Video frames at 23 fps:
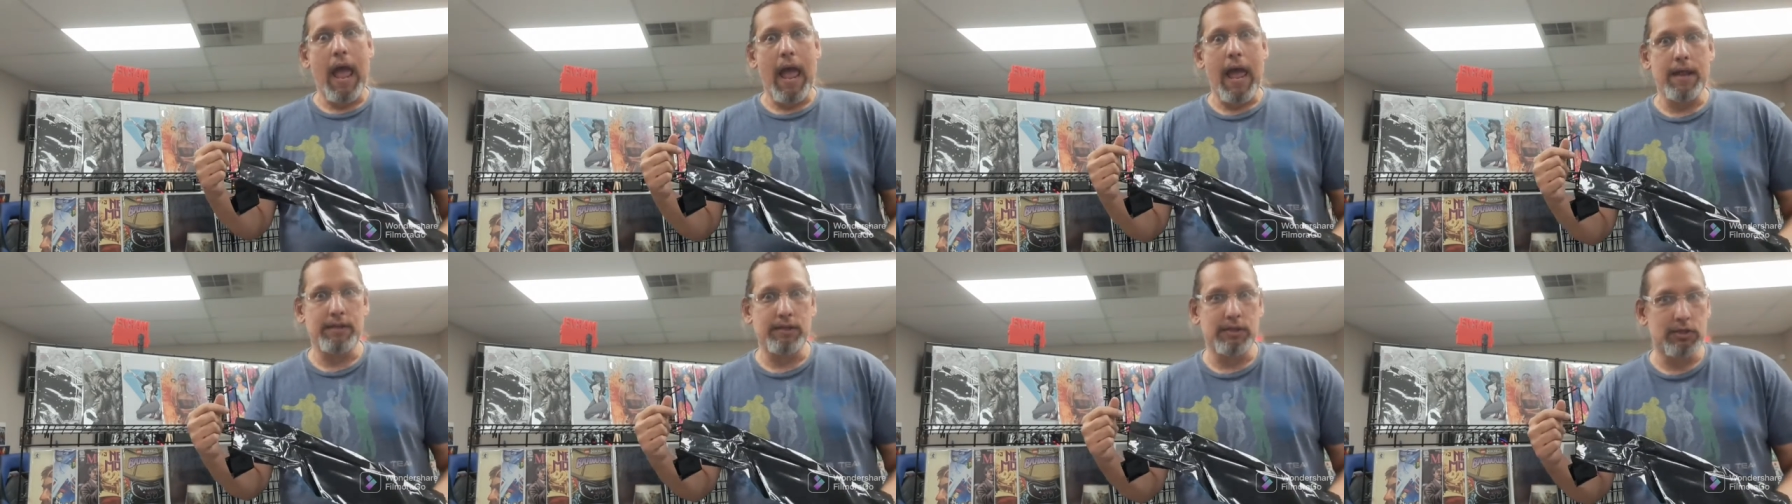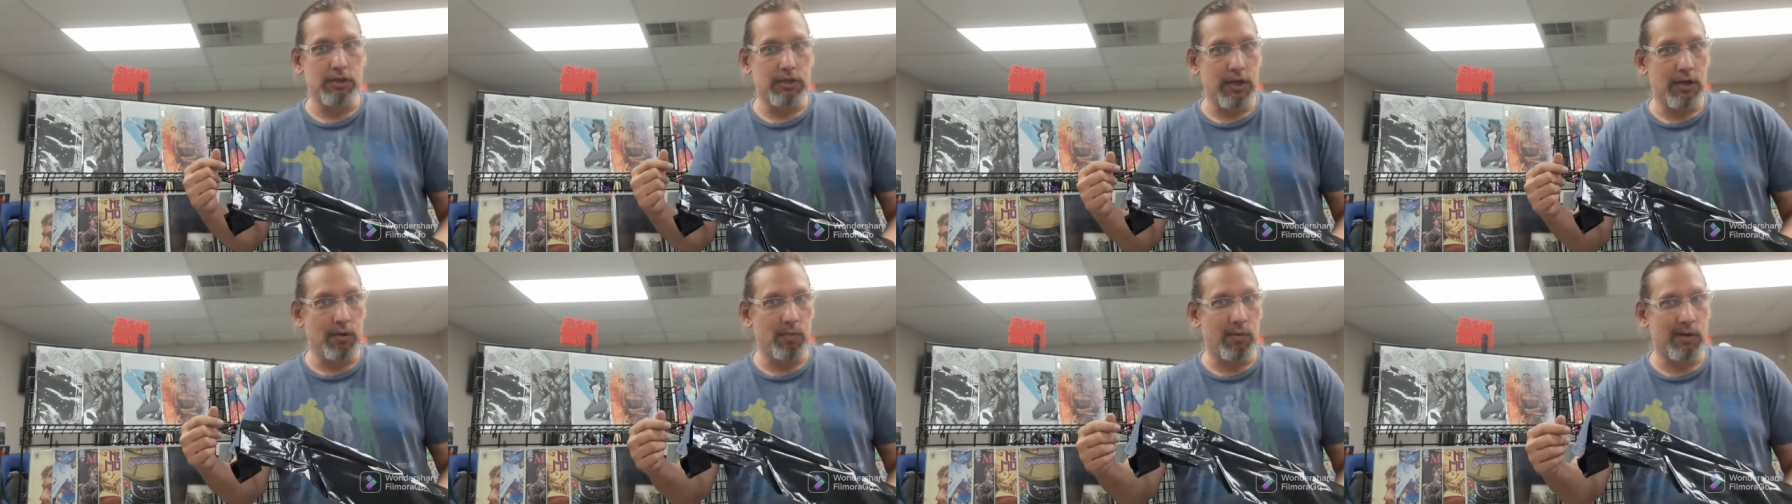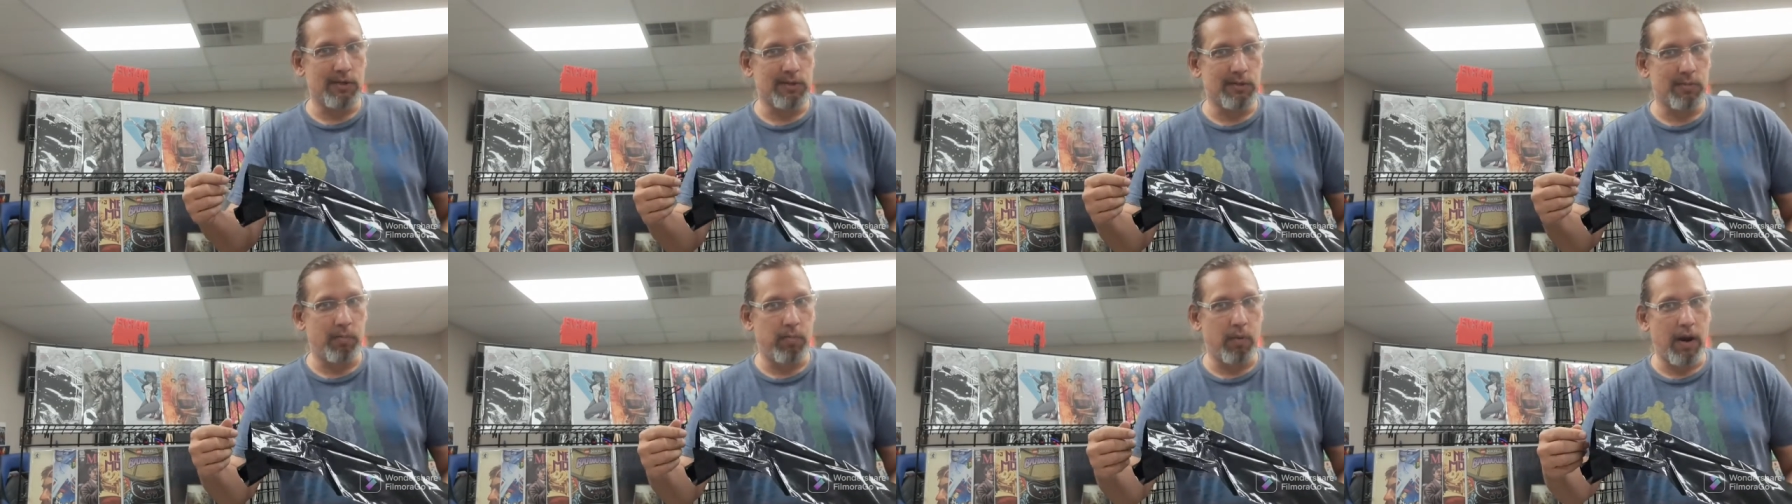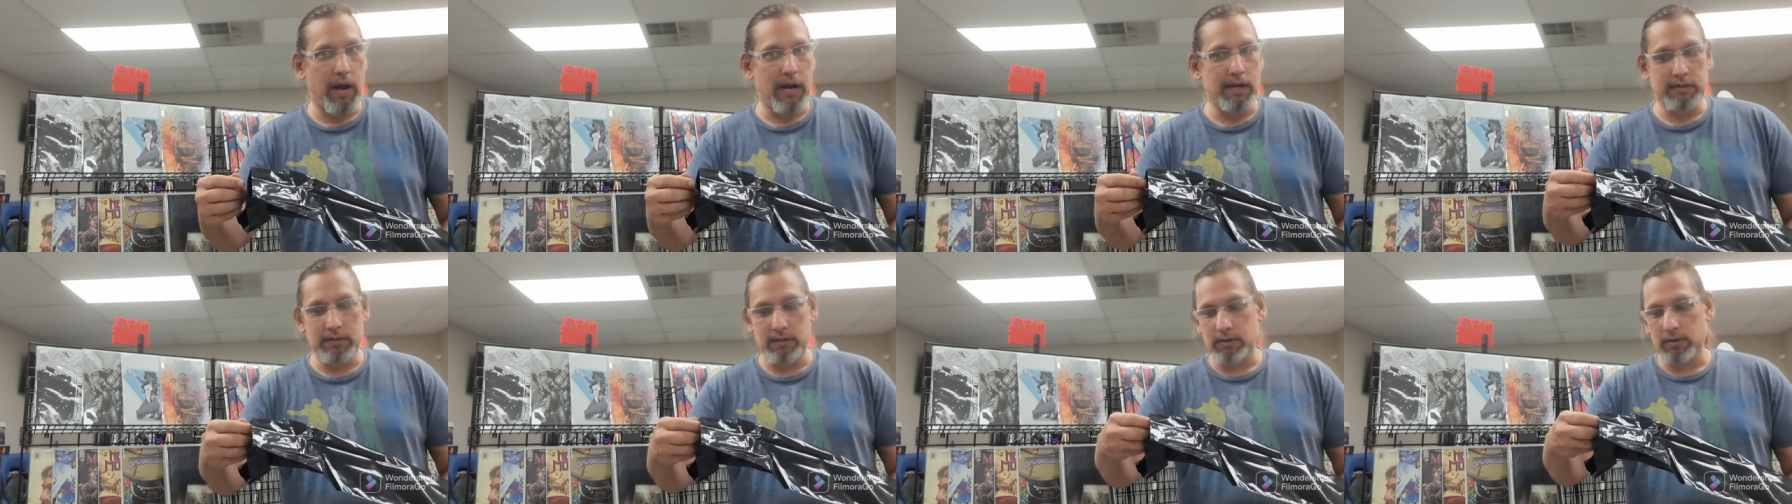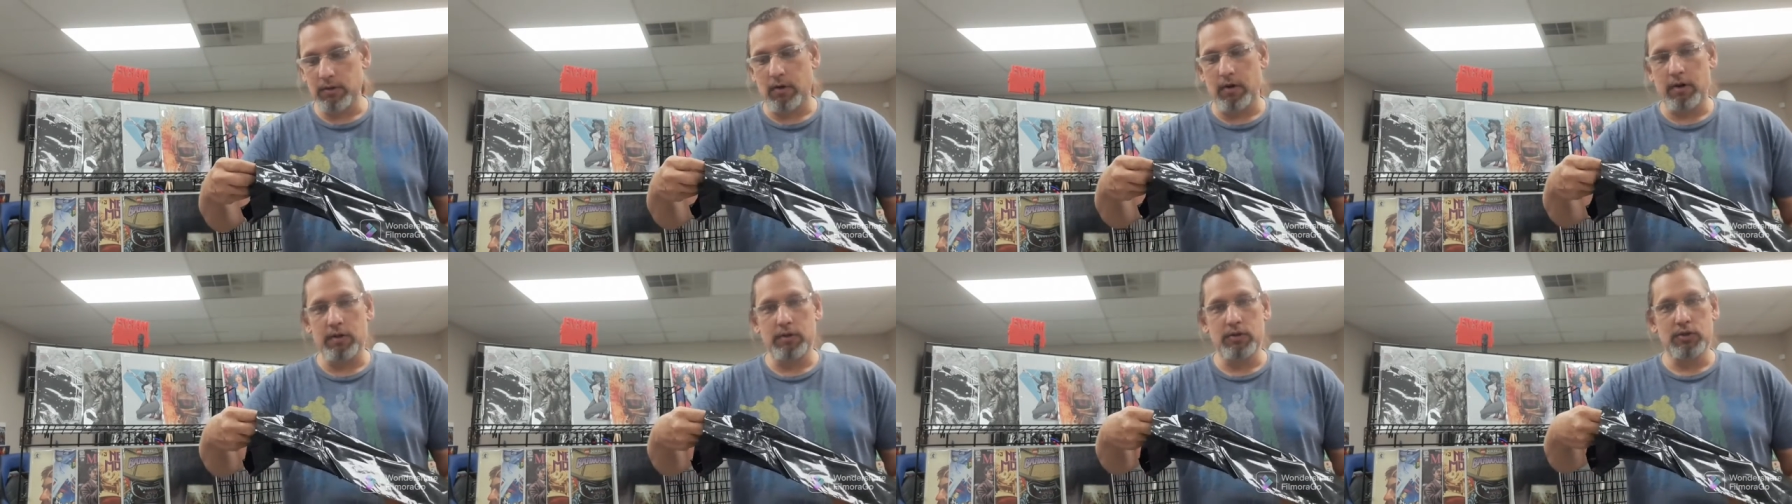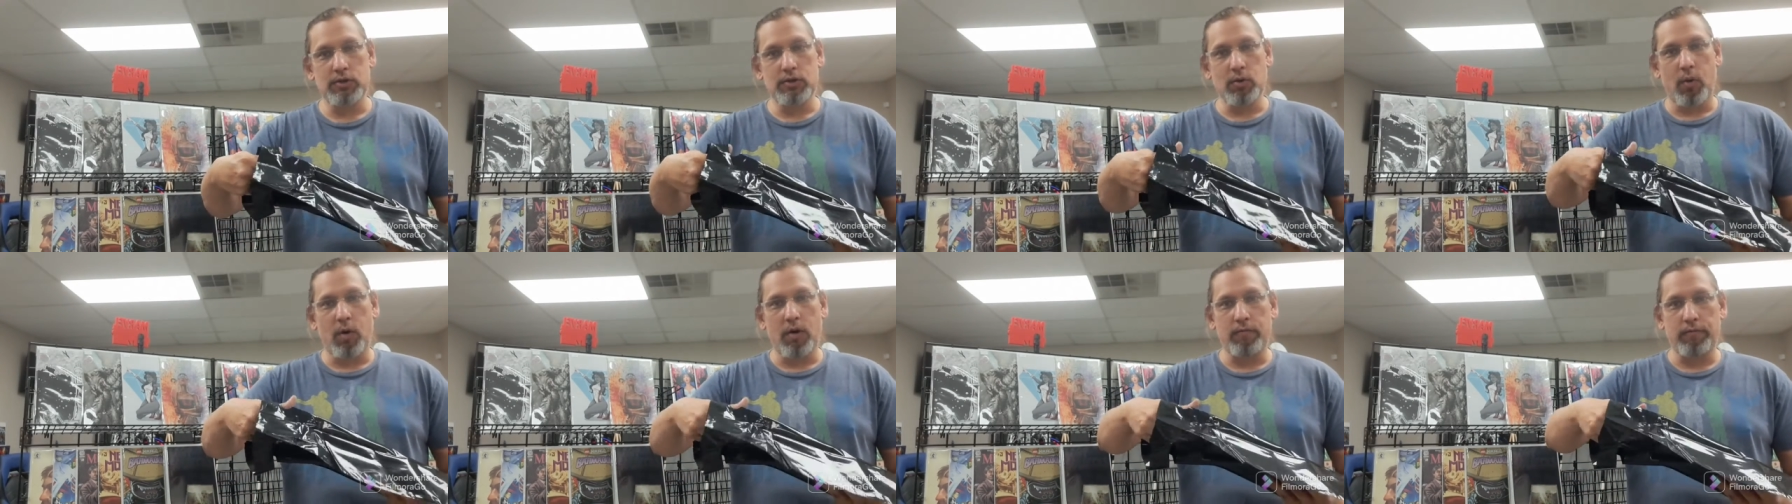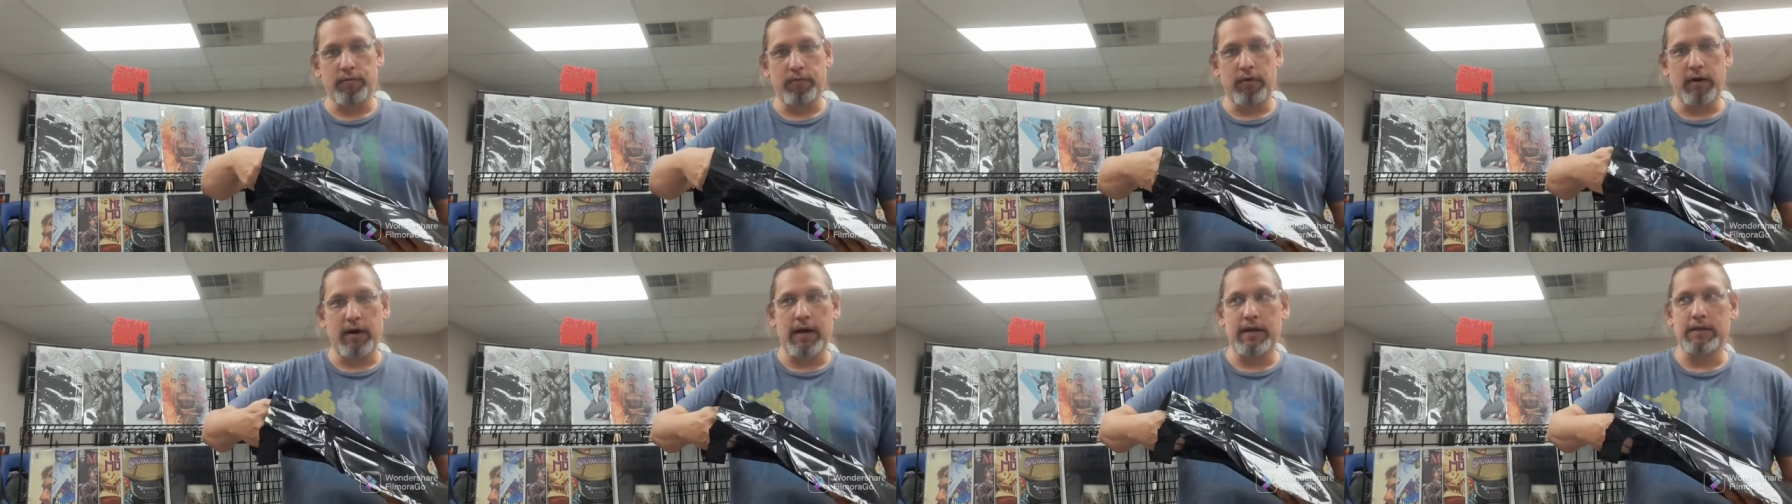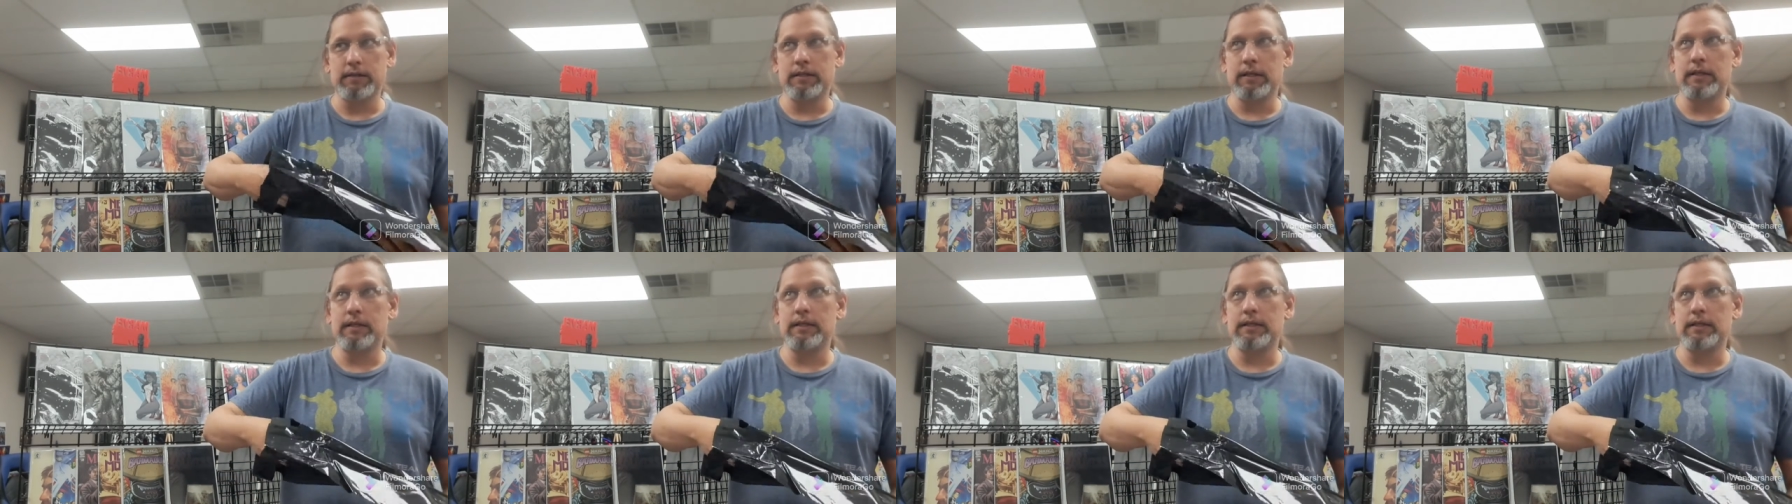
and see what surprises are in store for us.